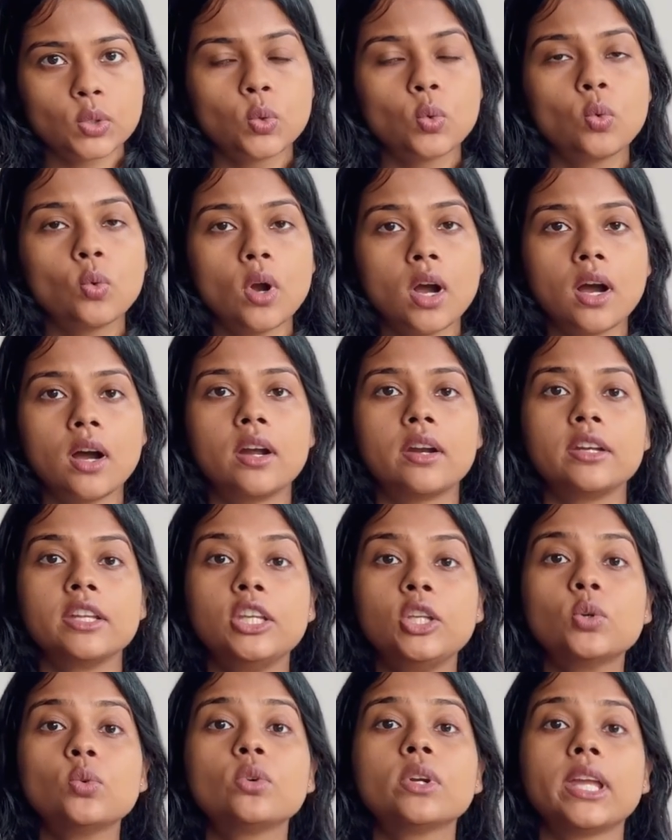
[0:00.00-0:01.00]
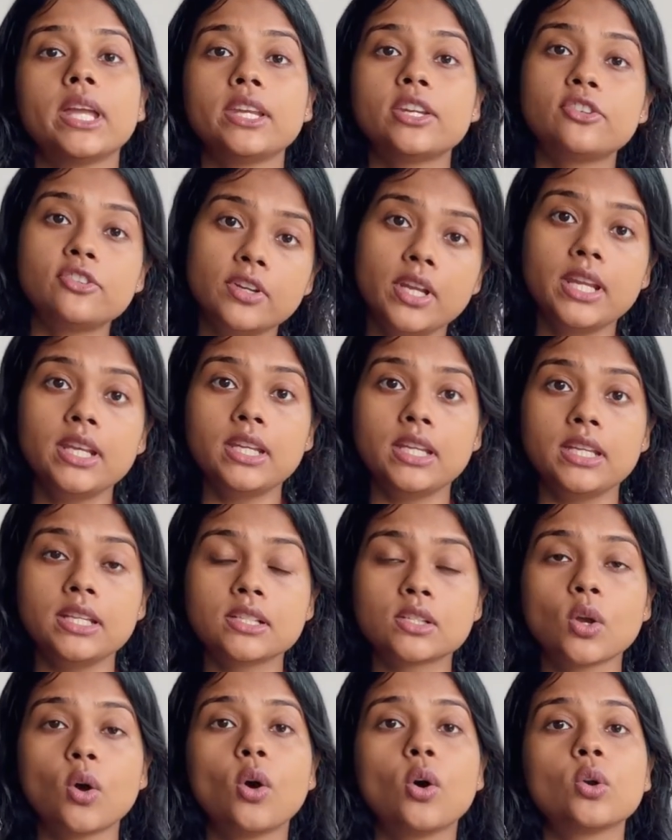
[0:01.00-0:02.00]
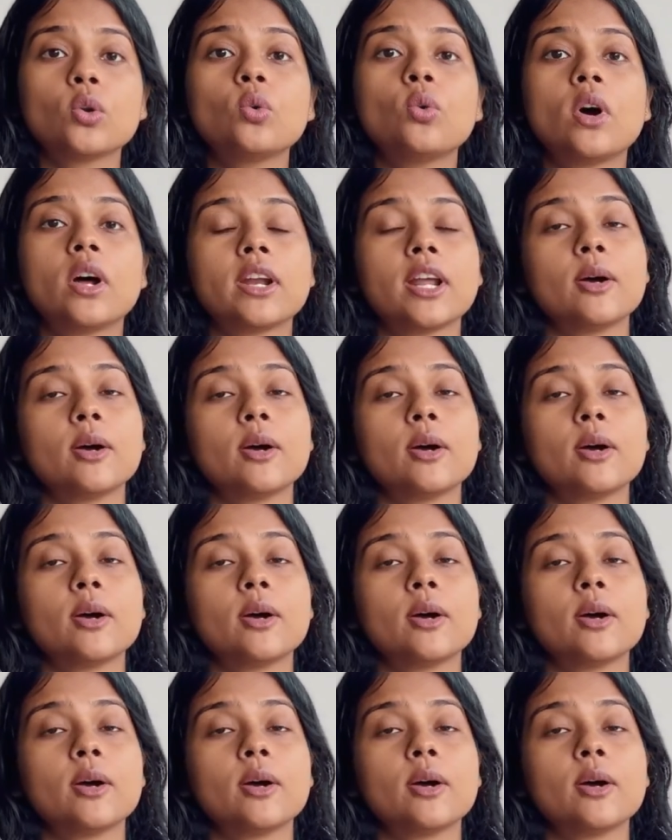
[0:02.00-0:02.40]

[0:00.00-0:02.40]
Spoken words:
who are UK trainees or who are